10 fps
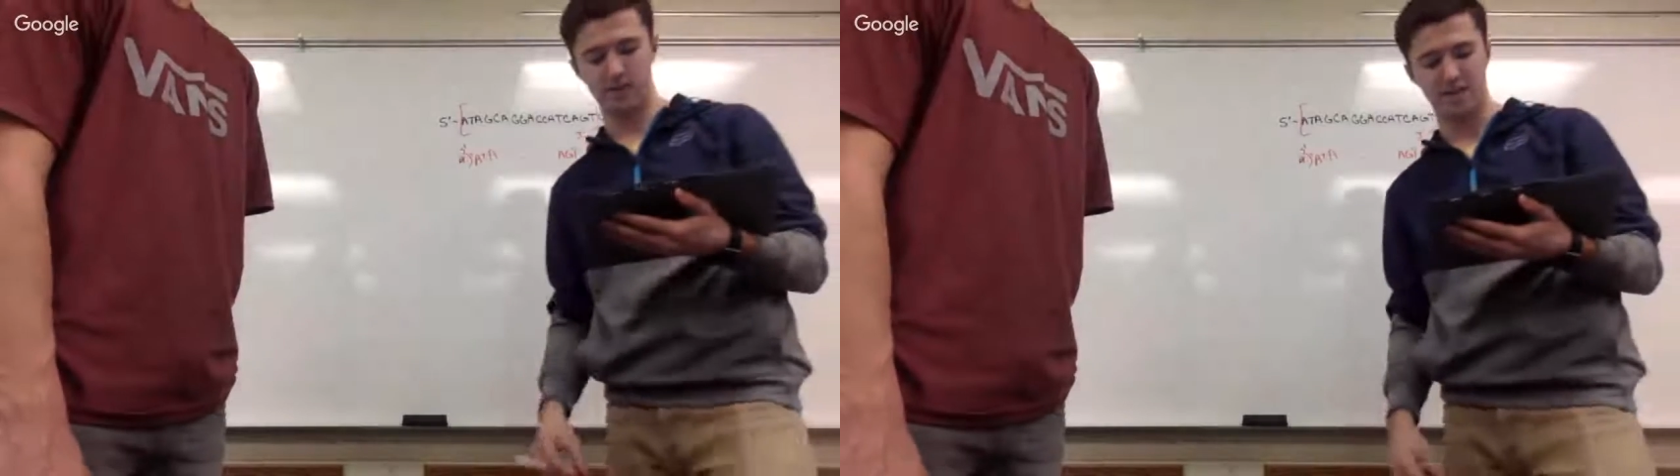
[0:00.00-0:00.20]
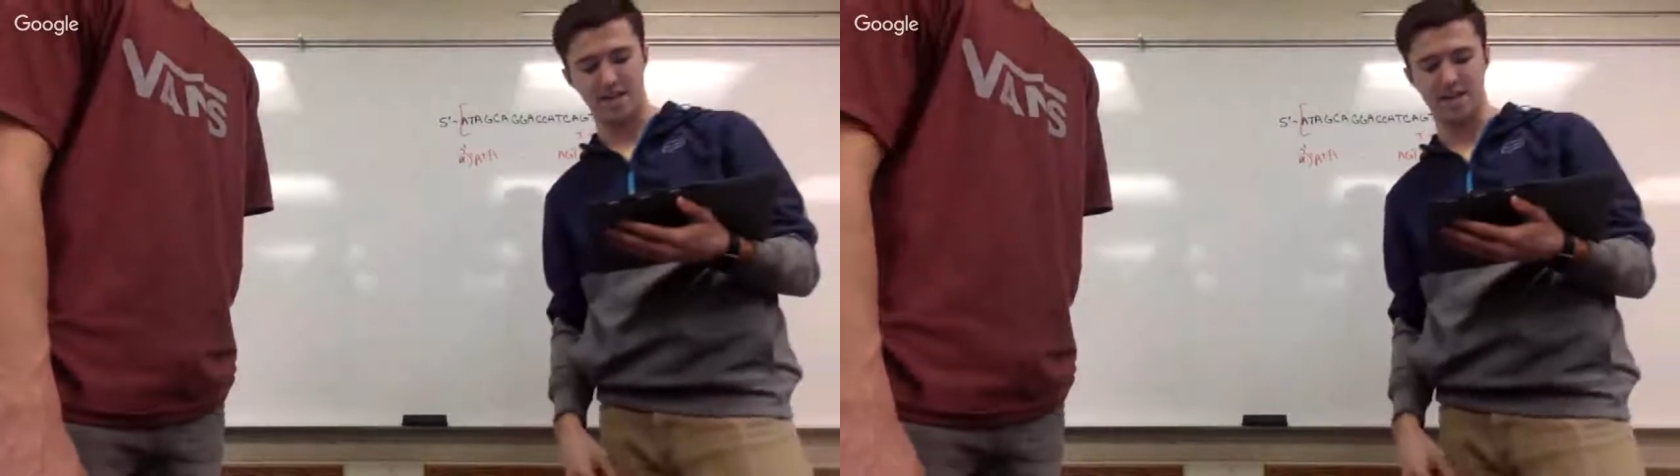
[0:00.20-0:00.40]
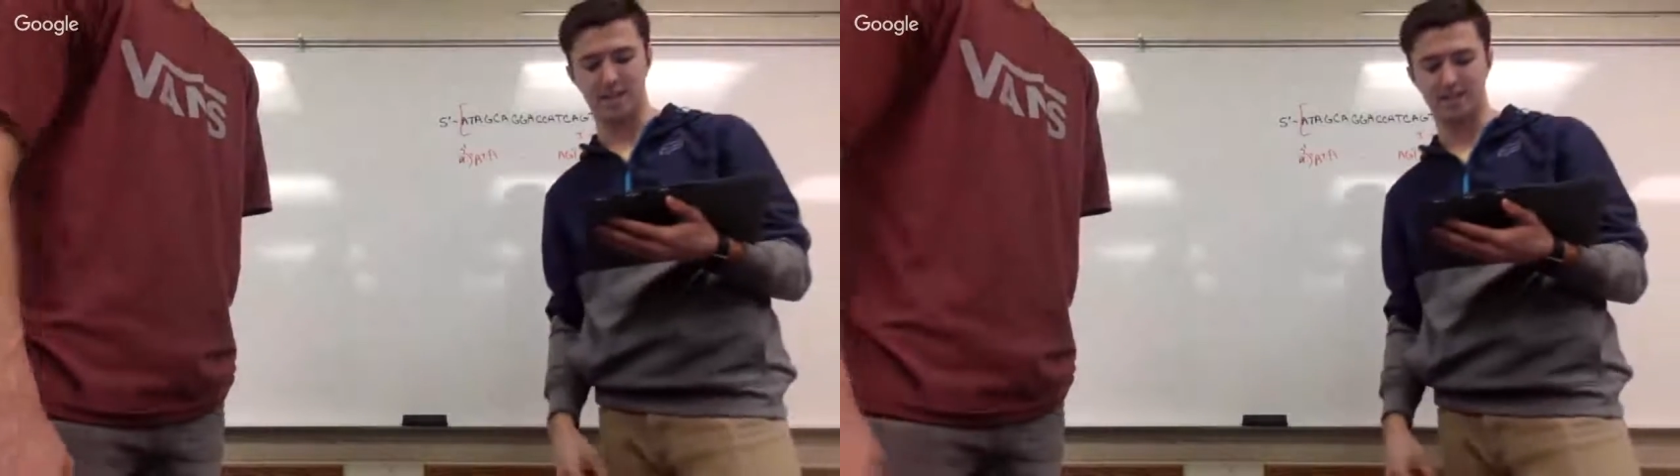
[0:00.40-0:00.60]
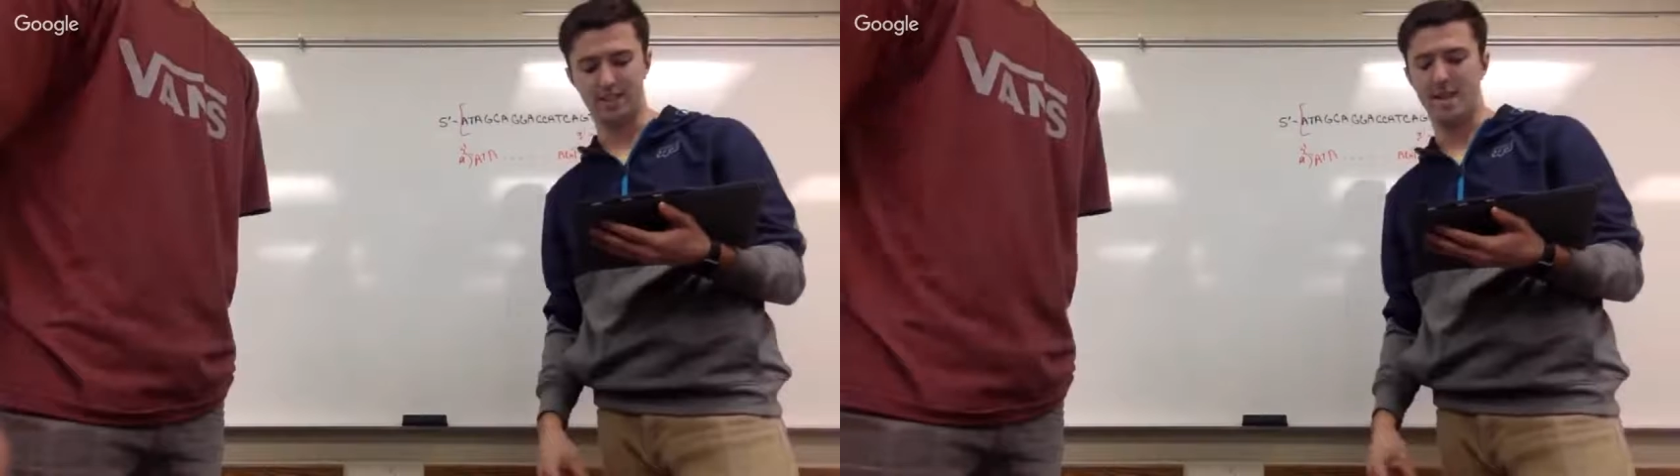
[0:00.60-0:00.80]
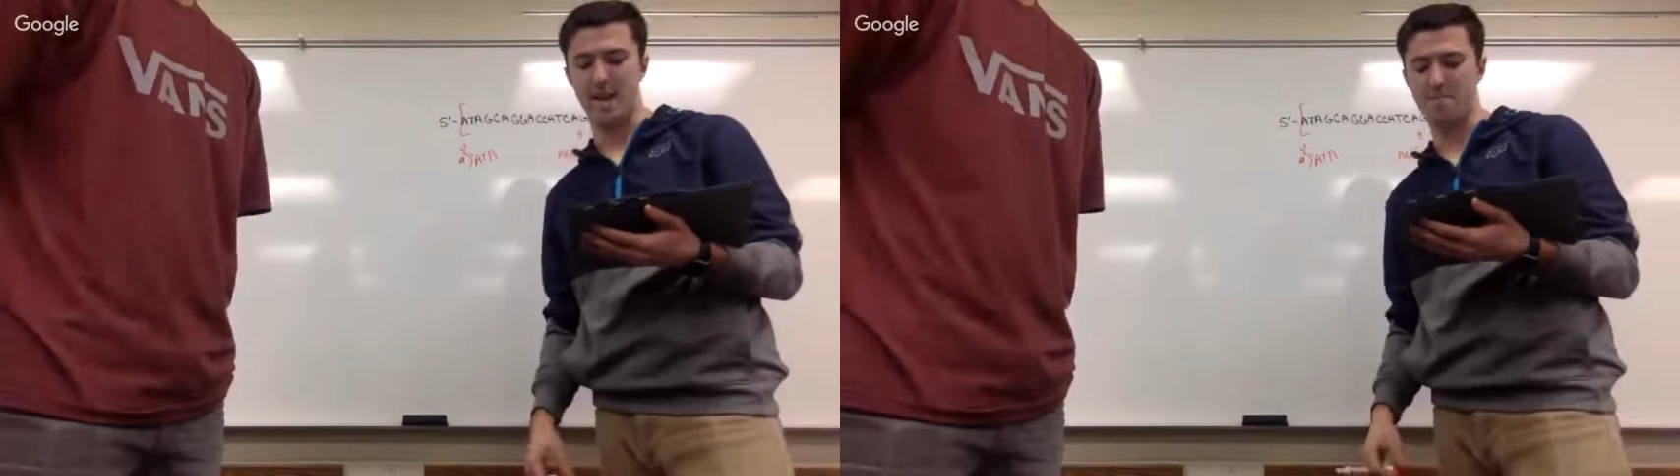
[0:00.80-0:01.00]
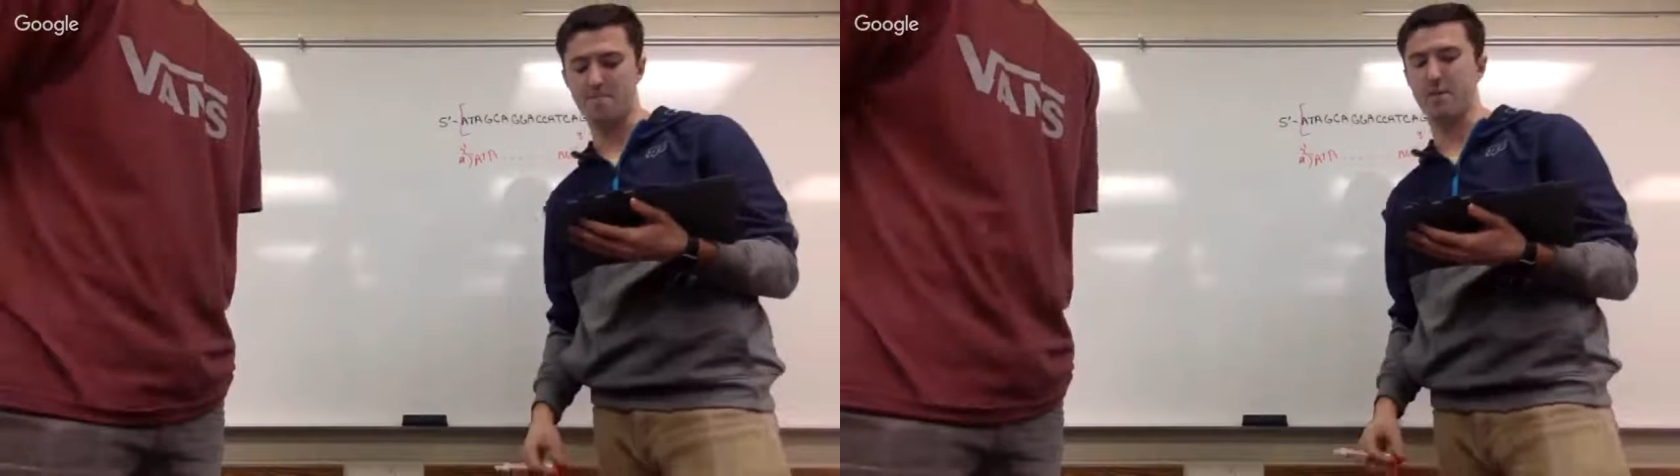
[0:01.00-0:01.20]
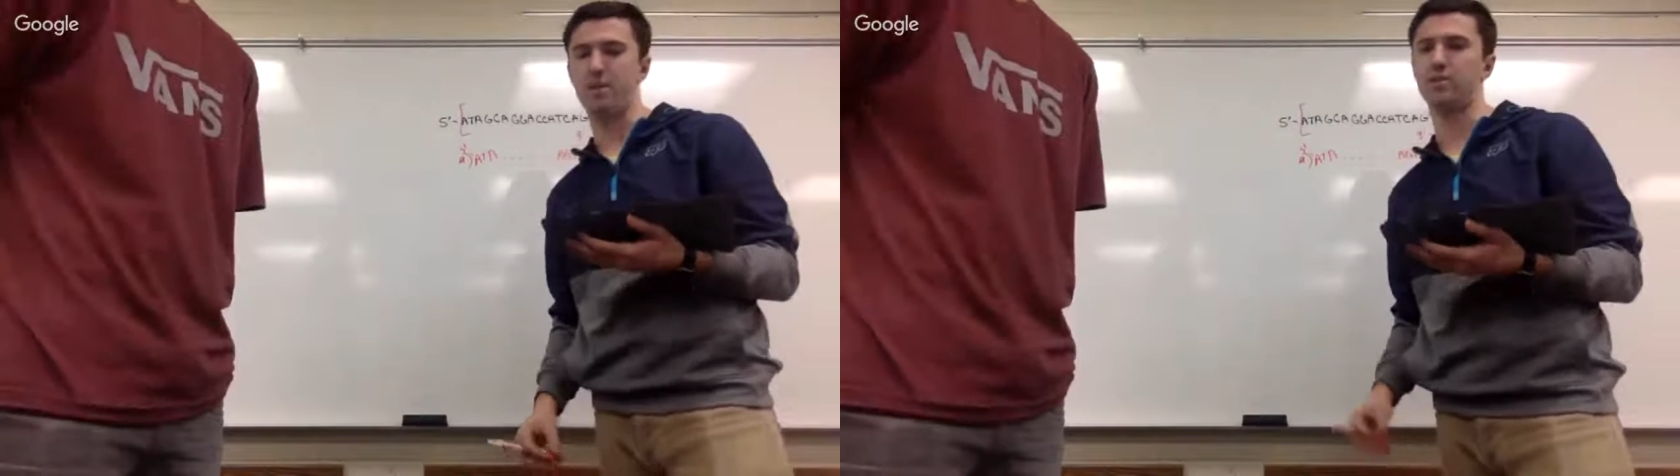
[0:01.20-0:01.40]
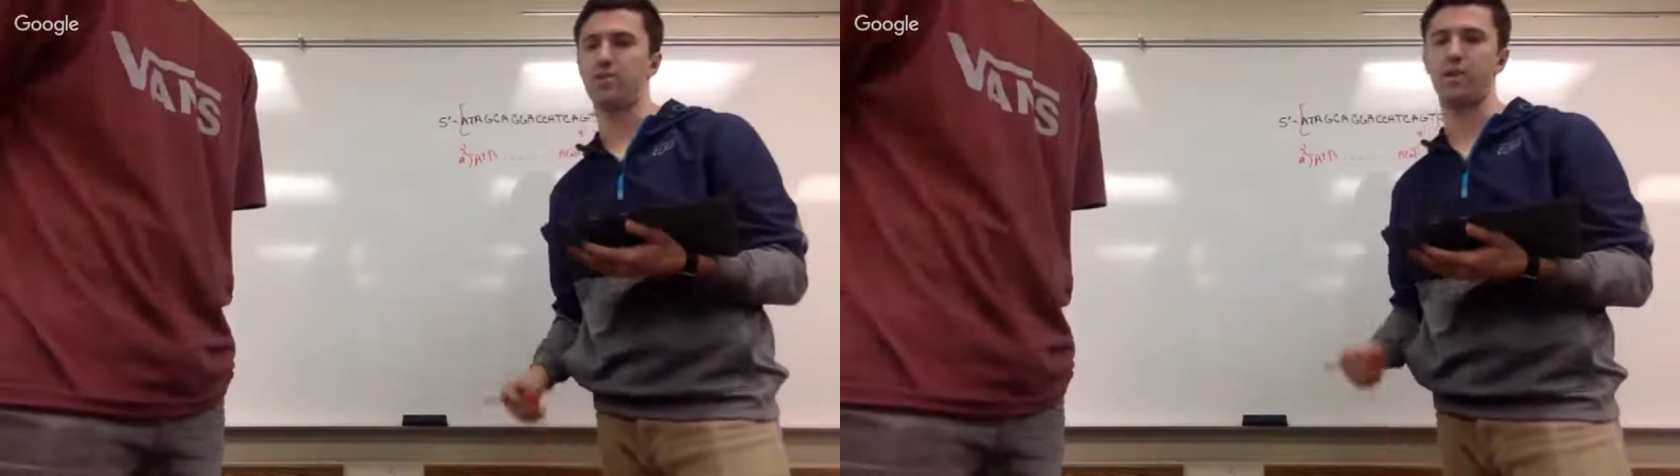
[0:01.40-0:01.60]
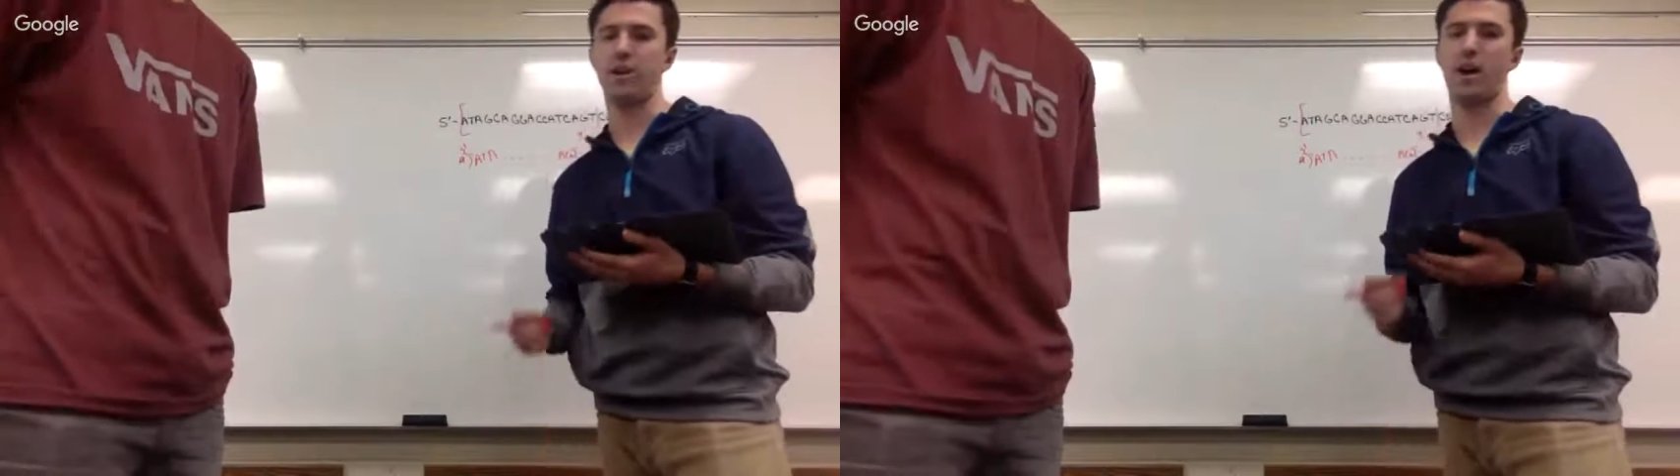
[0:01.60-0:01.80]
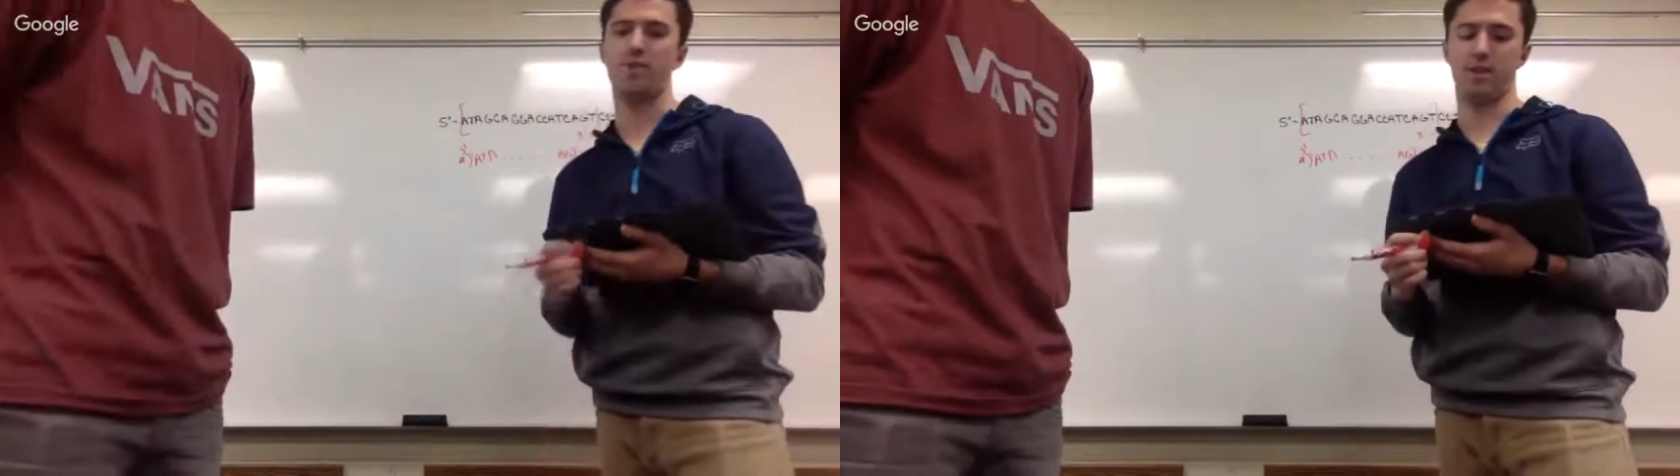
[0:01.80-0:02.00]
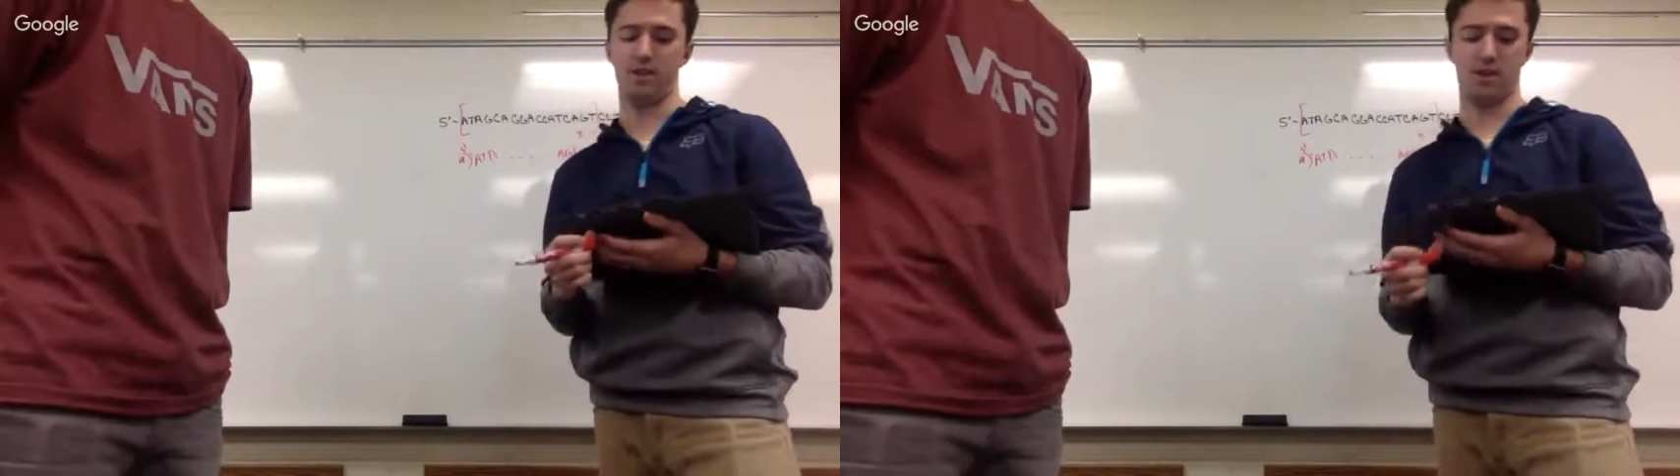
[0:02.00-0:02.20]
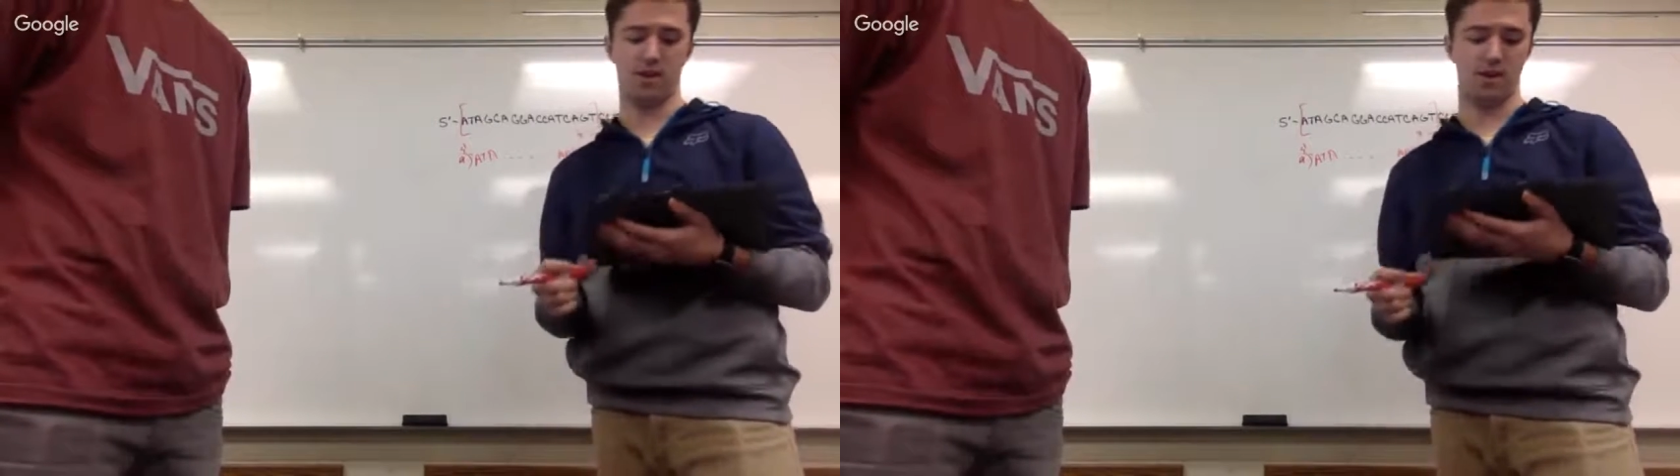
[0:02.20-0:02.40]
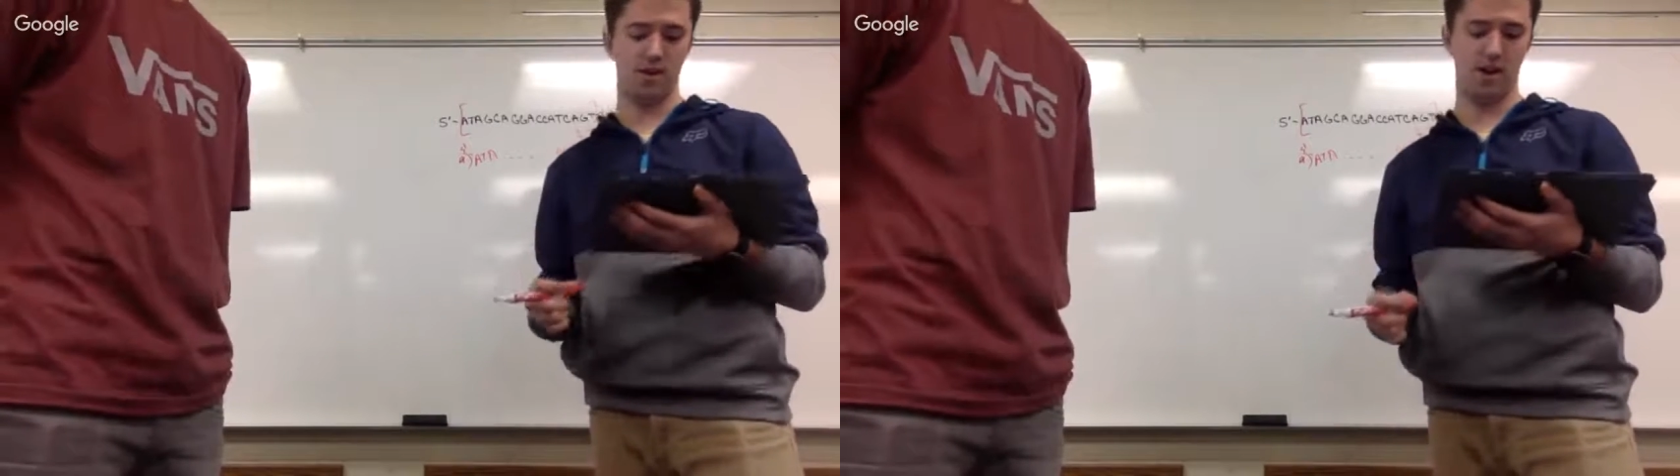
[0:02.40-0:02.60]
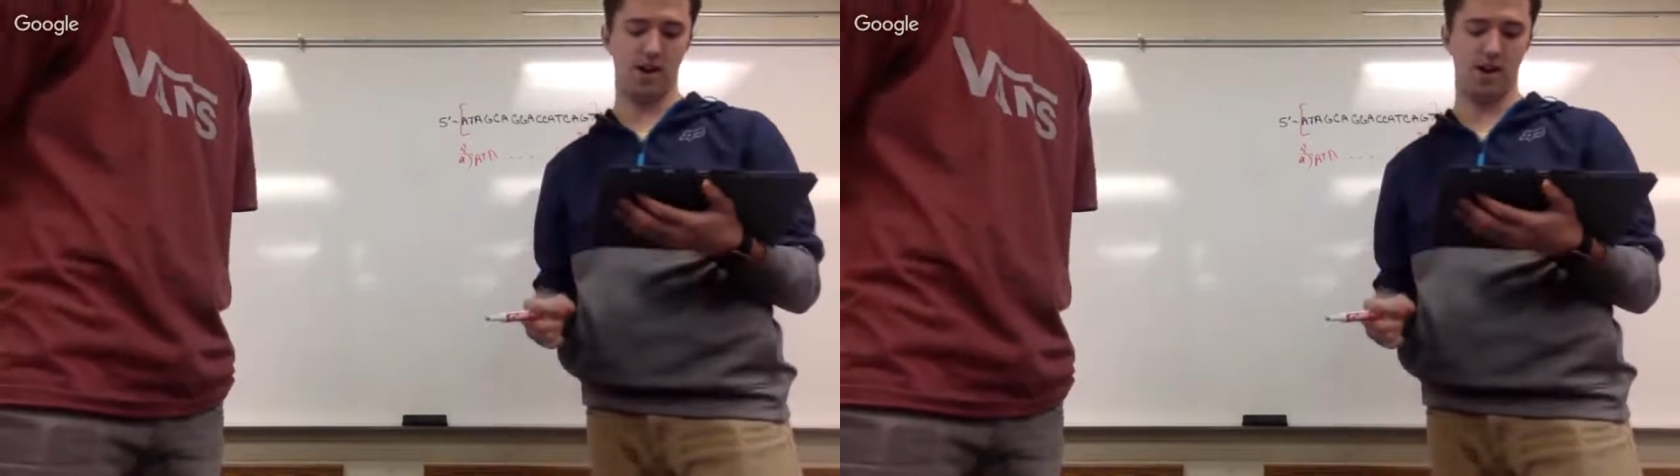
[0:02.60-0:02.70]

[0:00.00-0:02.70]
D, C, NP, so you have a